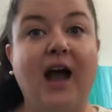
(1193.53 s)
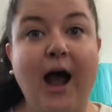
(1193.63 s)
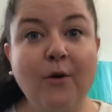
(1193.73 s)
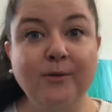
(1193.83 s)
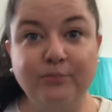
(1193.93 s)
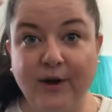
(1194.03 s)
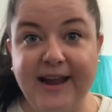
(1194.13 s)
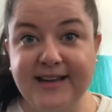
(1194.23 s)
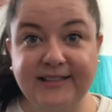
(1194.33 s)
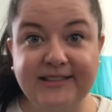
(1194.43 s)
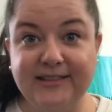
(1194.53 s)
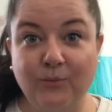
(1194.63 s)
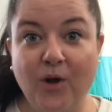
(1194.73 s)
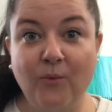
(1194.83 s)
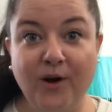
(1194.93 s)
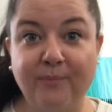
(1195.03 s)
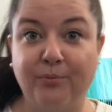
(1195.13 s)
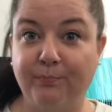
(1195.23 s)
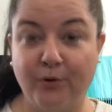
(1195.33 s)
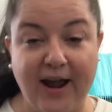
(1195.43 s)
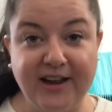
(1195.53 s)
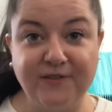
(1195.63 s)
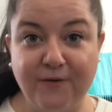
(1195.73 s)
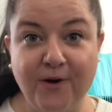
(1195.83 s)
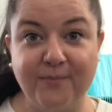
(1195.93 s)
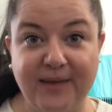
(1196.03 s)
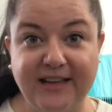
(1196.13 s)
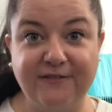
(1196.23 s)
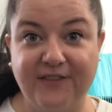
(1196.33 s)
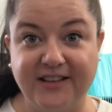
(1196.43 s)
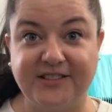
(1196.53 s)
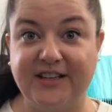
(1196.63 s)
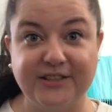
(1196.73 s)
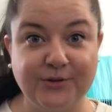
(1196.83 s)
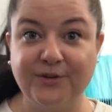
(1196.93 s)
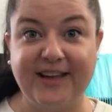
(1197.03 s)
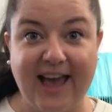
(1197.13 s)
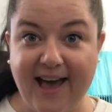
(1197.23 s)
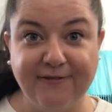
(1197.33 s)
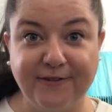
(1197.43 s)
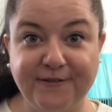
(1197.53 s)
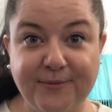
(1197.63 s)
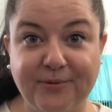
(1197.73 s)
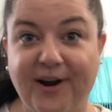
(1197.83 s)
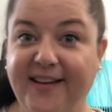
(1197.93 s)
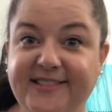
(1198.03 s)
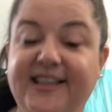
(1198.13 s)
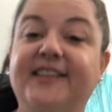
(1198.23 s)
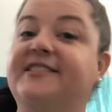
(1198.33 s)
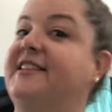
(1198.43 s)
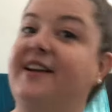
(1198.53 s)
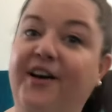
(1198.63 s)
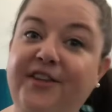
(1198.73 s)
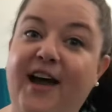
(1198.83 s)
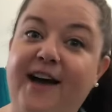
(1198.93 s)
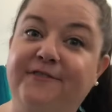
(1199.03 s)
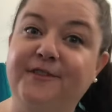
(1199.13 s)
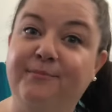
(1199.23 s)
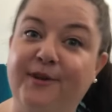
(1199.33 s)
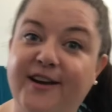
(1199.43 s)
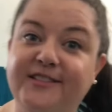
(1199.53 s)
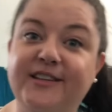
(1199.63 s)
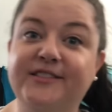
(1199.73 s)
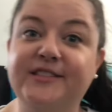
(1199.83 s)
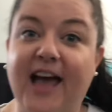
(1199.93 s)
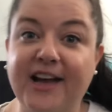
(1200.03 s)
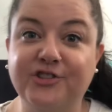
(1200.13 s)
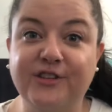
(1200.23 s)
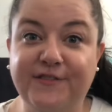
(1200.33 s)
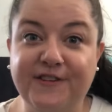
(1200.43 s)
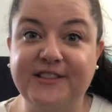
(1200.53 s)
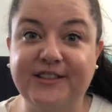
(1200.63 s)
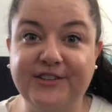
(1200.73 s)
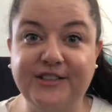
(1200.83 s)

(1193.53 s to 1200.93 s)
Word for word: our brains and what we're praying for and manifesting is only half of the process. The other half of the process is actually physically